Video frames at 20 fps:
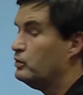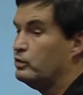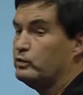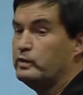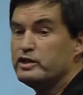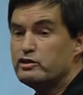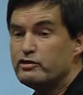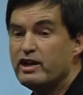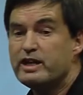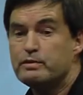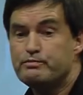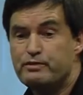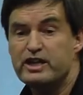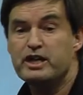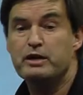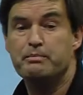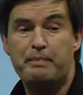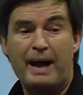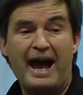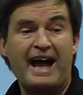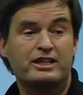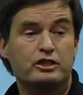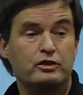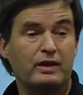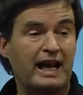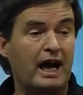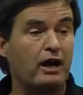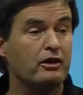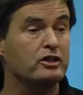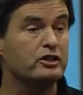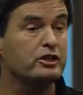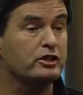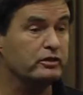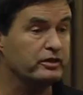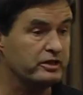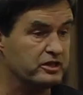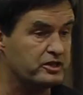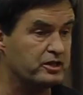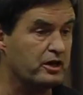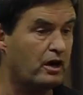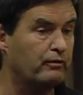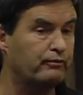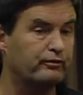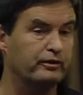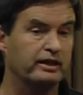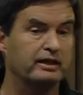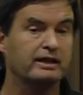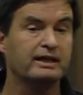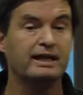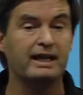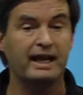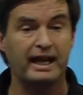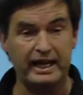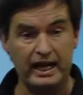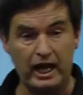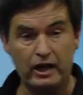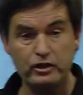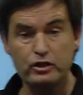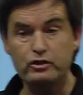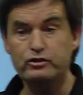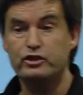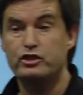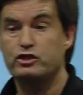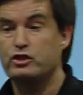We're trying to bring you back to allow you to do it in software, allow you to